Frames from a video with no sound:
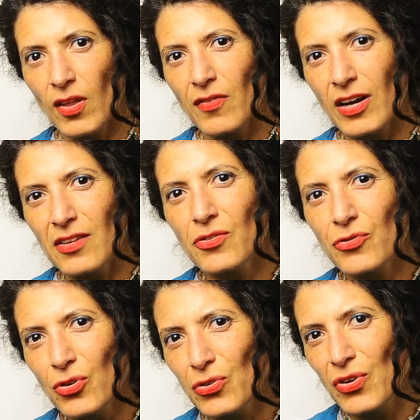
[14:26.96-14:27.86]
the less
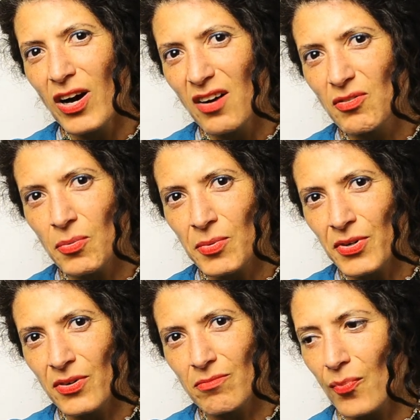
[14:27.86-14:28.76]
control you have
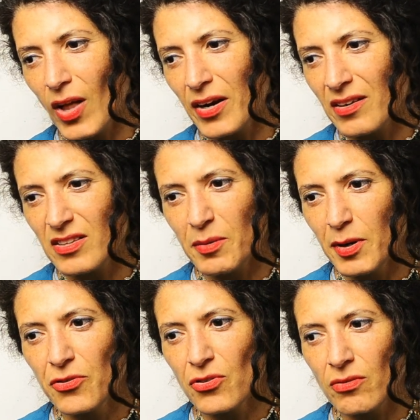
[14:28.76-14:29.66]
over an
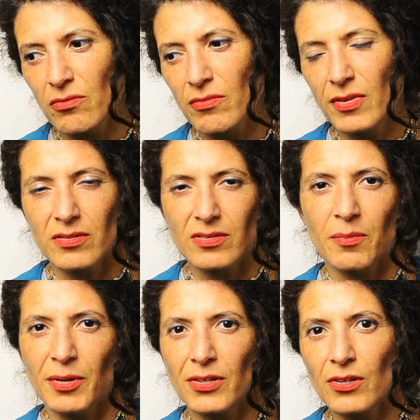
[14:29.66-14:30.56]
activation is the
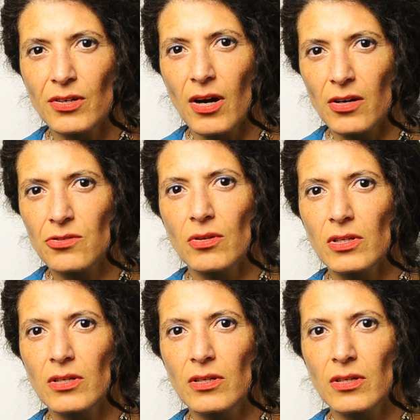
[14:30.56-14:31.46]
better,
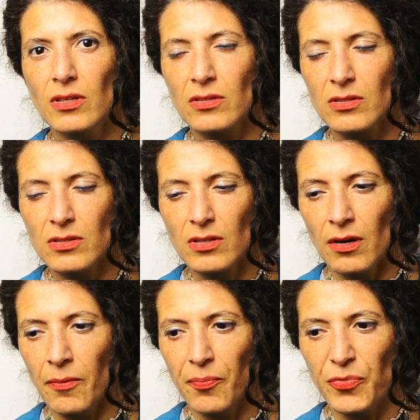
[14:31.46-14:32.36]
actually.
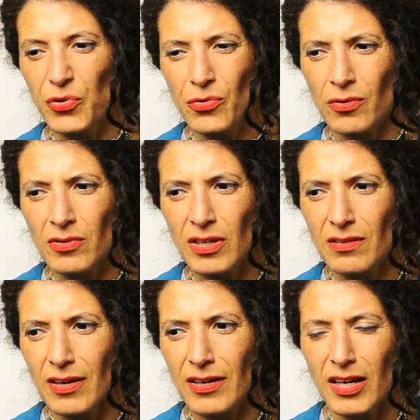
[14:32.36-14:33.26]
You don't need
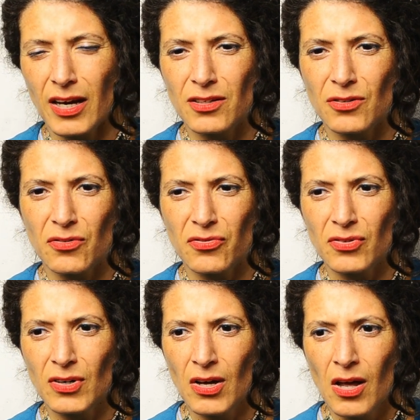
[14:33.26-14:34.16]
any kind of
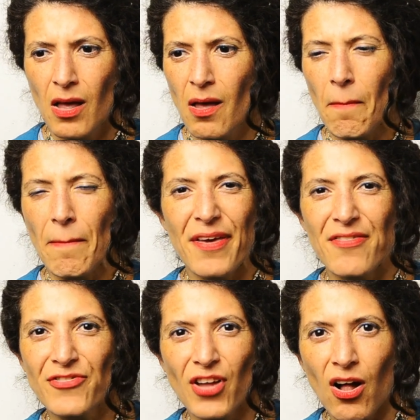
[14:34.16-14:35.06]

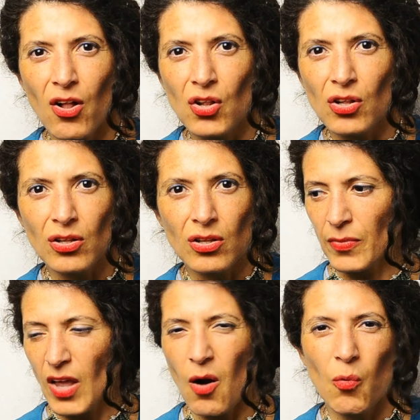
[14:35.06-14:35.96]
mental
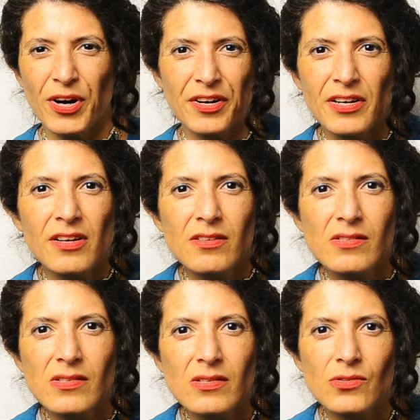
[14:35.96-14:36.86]

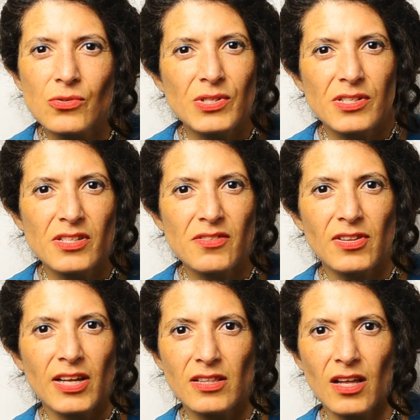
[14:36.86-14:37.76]
awareness to receive
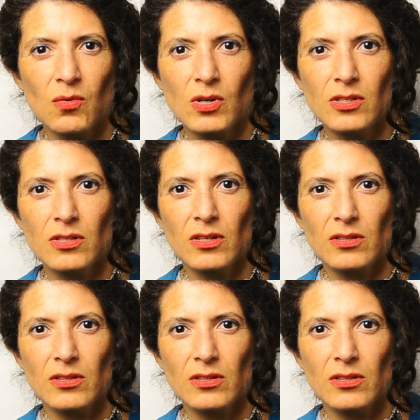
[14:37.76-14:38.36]
light language.